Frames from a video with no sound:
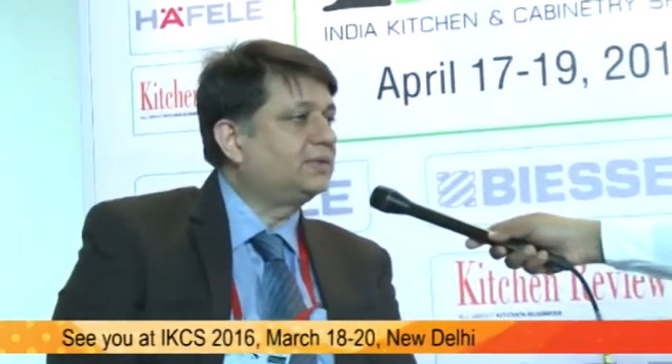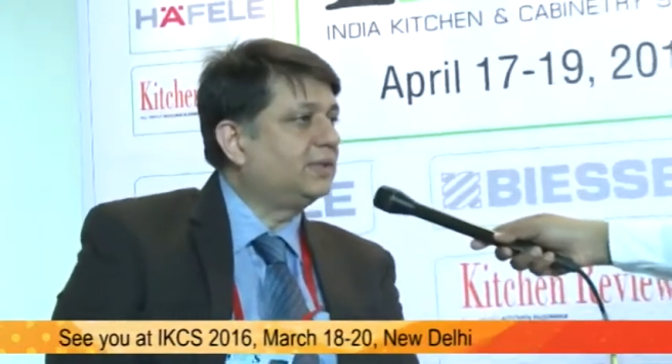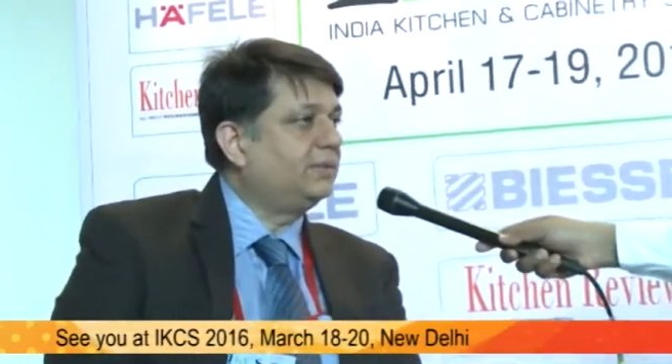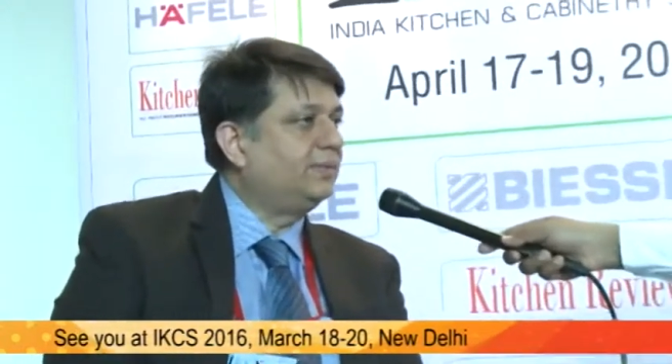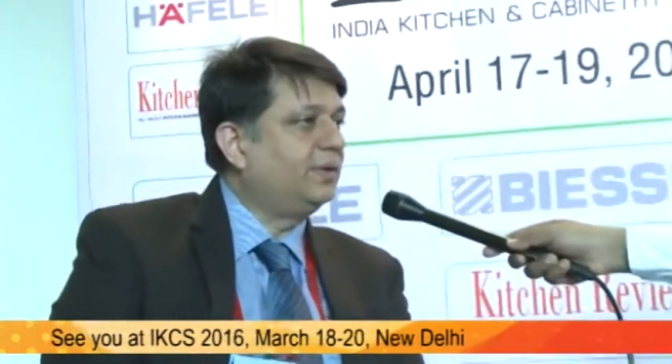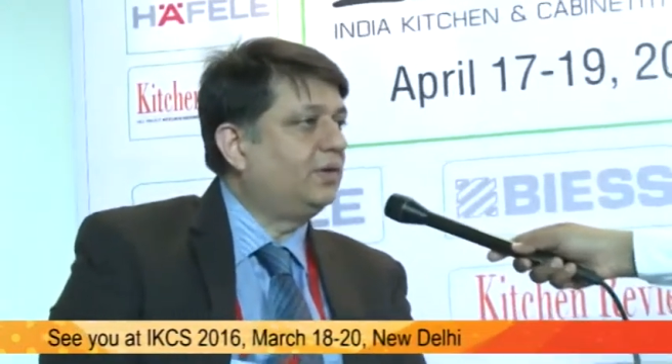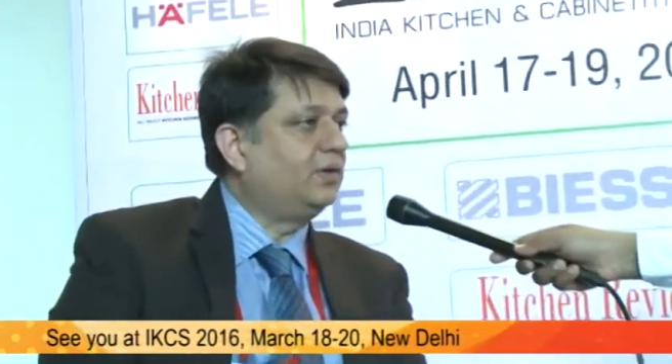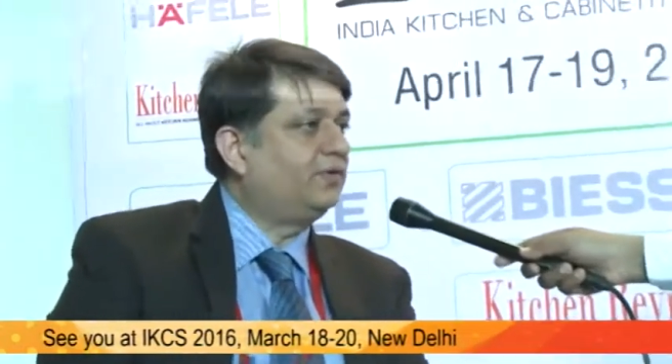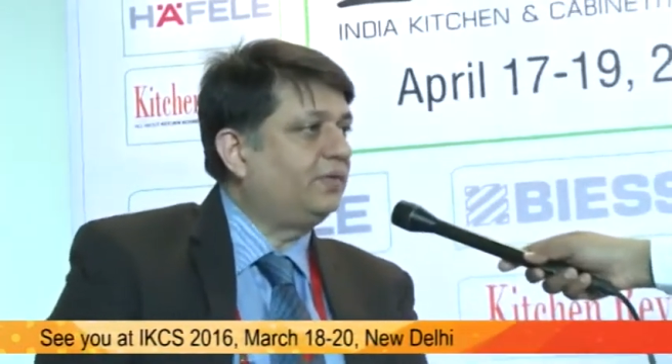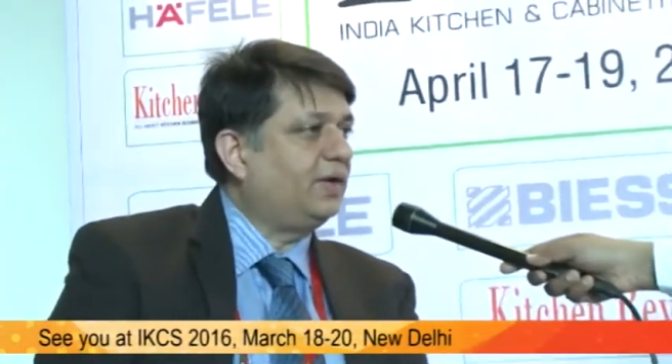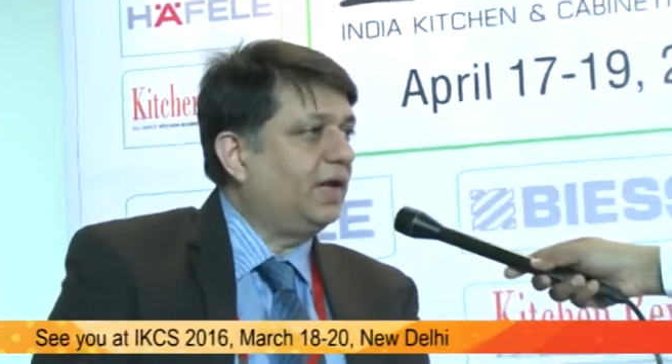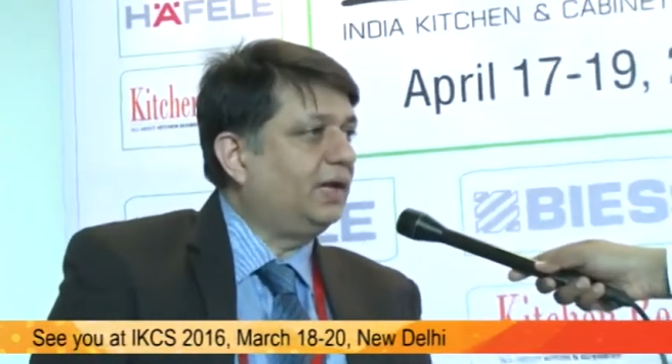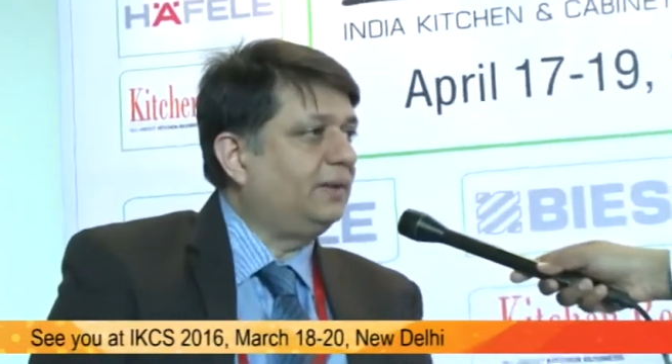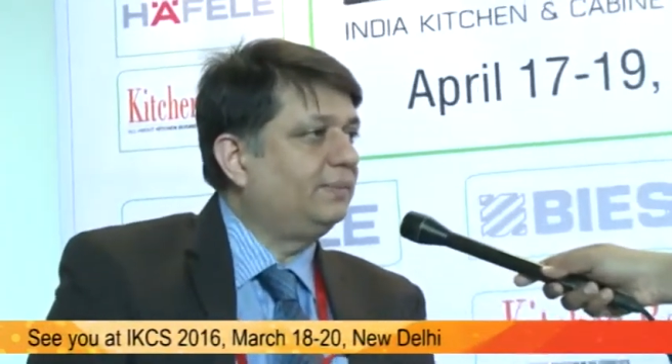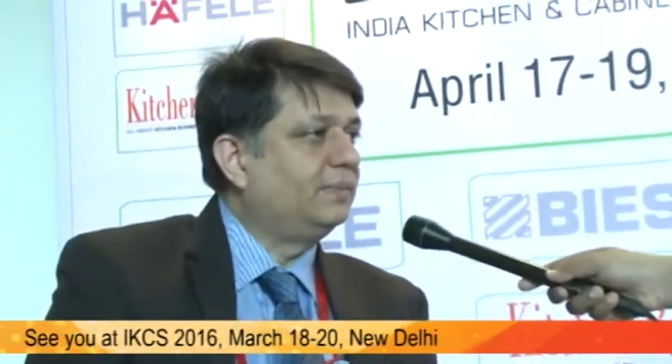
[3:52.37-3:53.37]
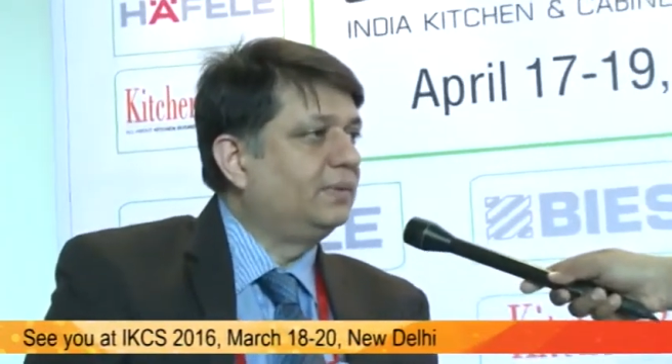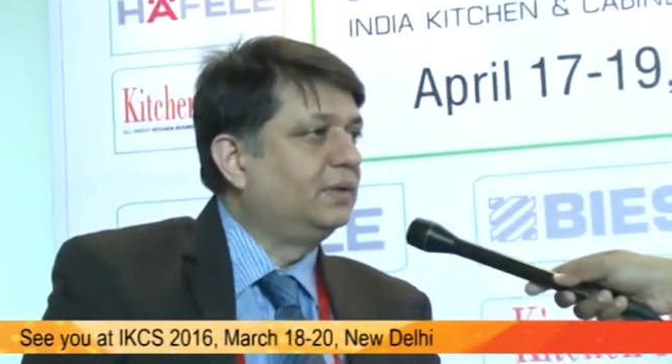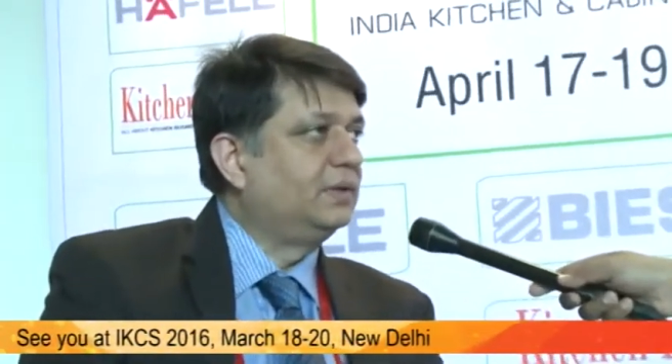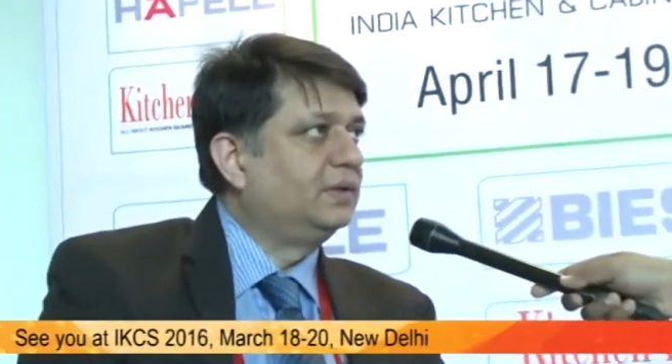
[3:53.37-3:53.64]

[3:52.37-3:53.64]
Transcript: a bit of time,